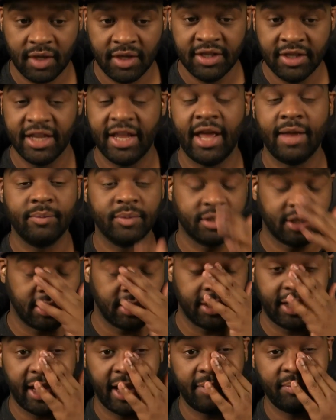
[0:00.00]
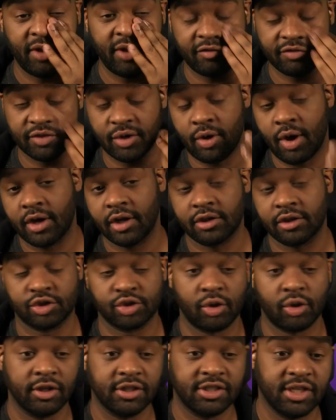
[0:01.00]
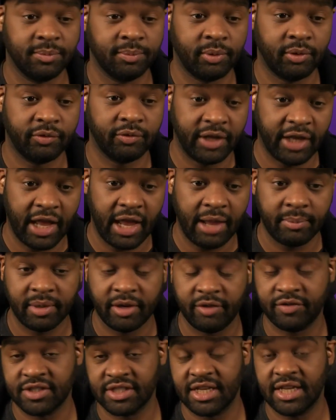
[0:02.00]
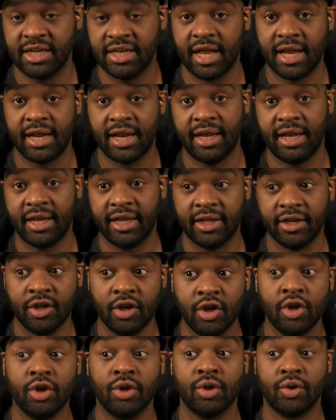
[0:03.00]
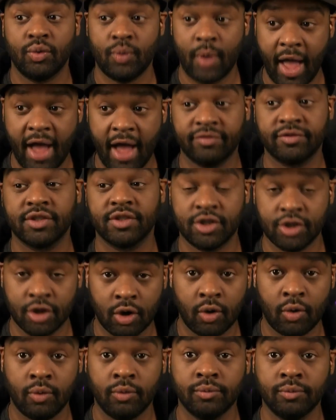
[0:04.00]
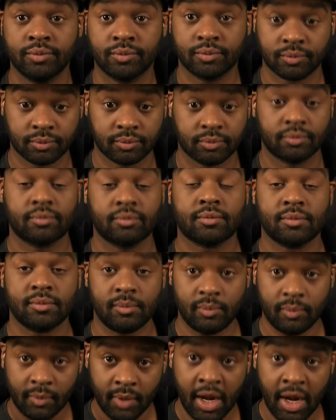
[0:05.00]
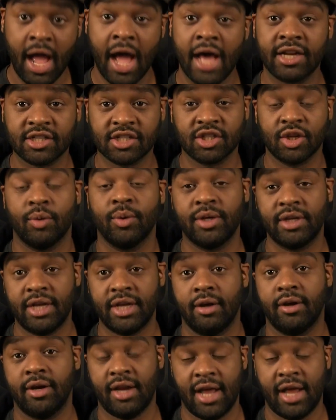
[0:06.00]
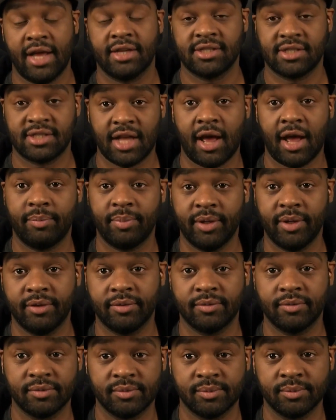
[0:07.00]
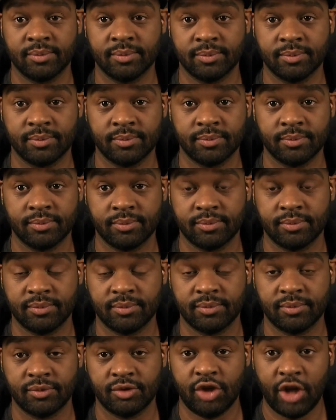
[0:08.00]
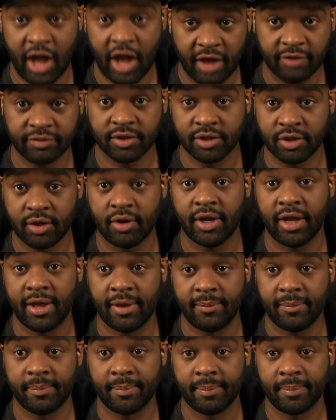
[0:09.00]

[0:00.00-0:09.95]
The game within the game. You have to know how to control the tempo of the game, and if it's getting out of hand, you have to know how to slow it down and how to stop it. You have to know that.